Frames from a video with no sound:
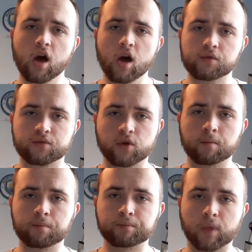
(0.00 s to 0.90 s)

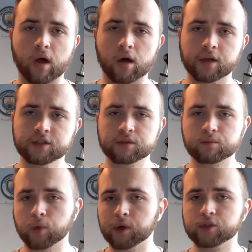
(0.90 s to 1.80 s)
from us.
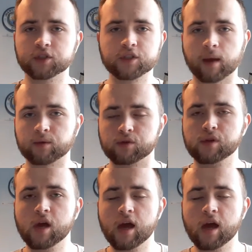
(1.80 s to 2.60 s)
We were just kept on